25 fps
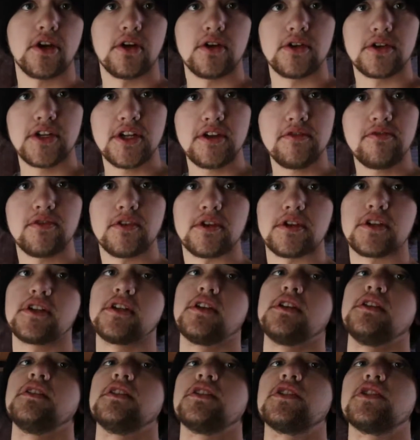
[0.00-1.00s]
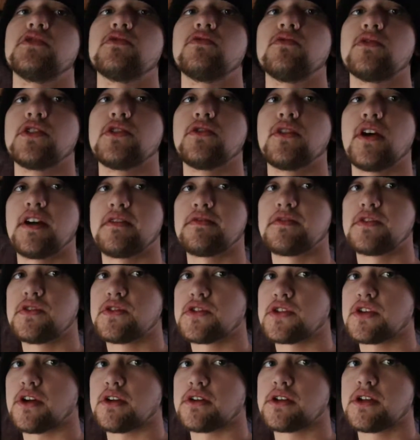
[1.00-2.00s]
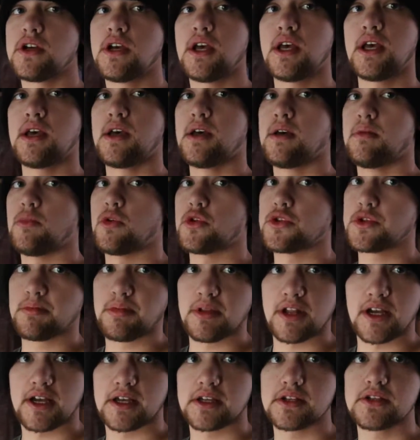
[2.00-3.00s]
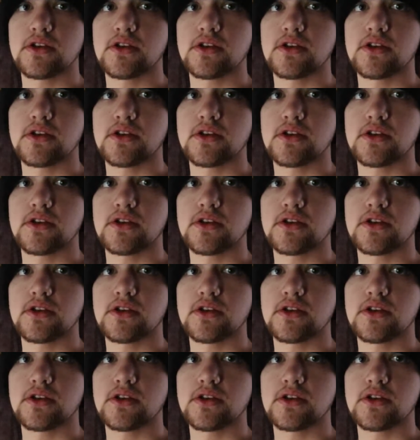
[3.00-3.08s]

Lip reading: are different, and this is where you have to start multiplying